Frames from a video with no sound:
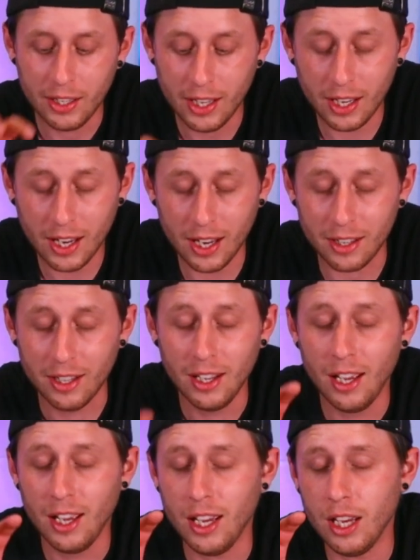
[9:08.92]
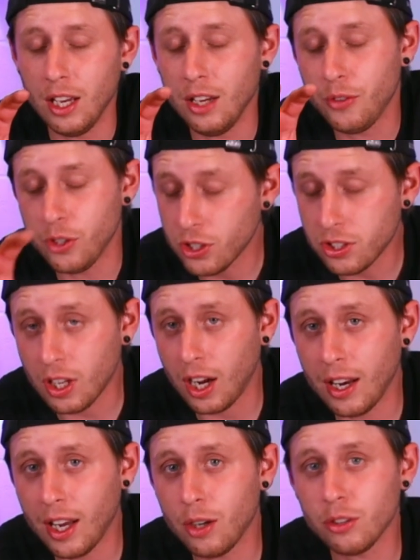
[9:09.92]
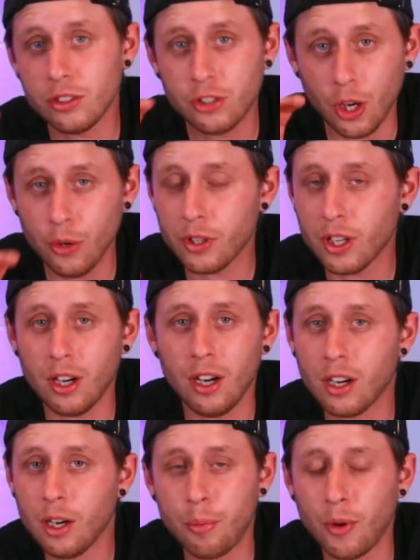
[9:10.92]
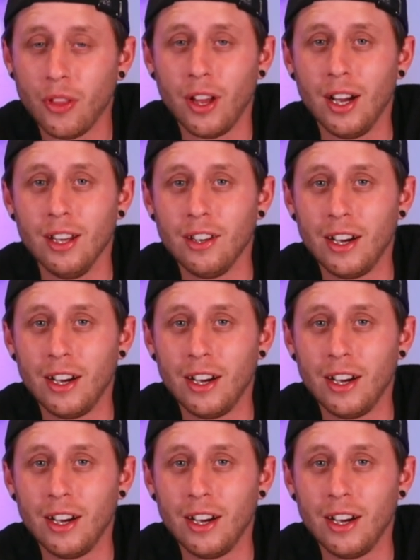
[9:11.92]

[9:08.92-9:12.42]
Yet again, if you're just starting out, don't get hung up on that.